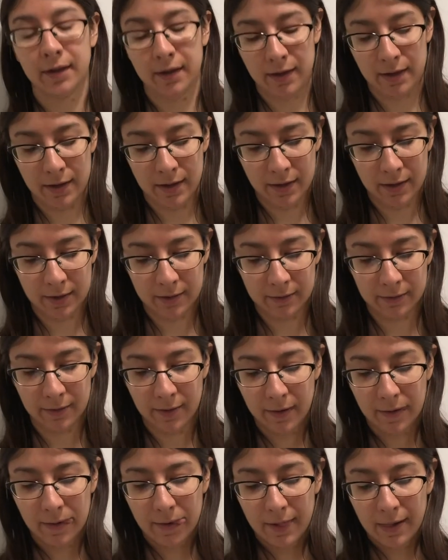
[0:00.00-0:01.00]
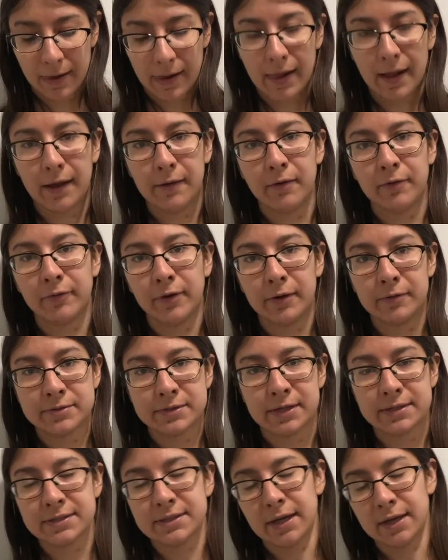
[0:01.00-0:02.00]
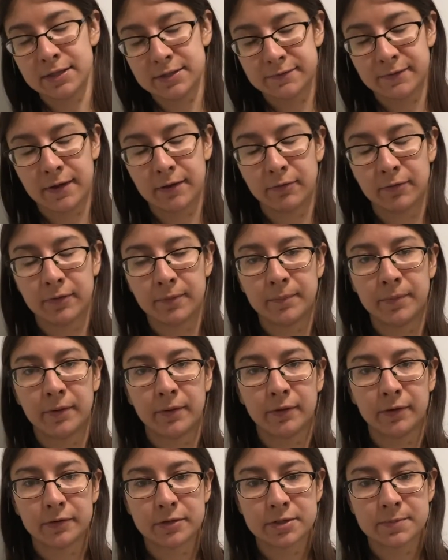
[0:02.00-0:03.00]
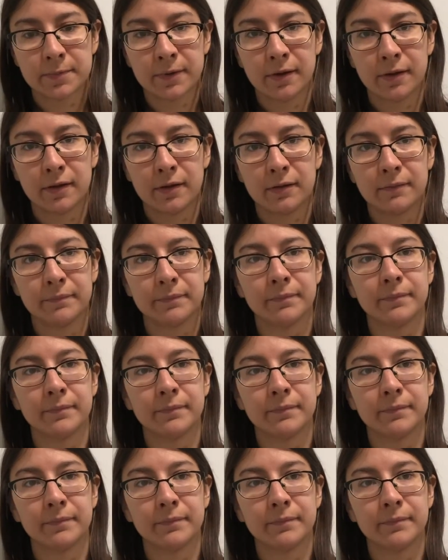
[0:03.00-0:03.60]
And however, I was not satisfied with the billiards ball.